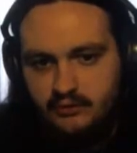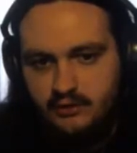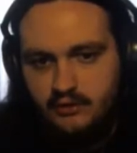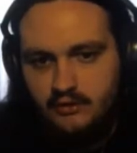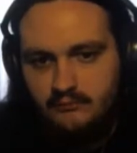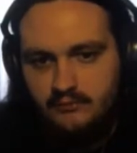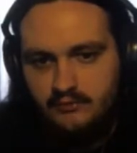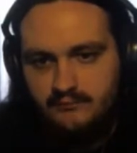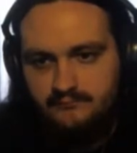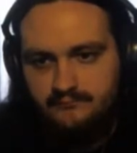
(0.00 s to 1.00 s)

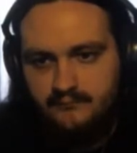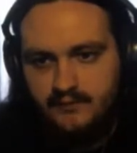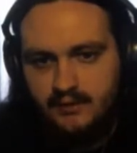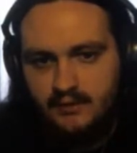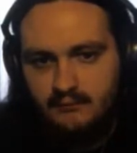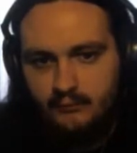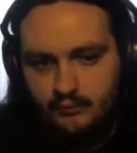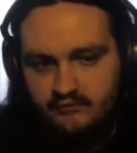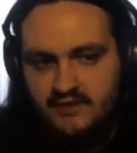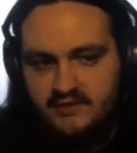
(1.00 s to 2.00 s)
armor more
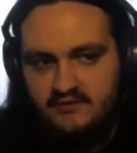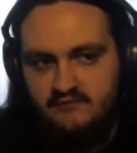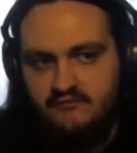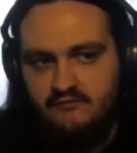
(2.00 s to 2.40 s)
effective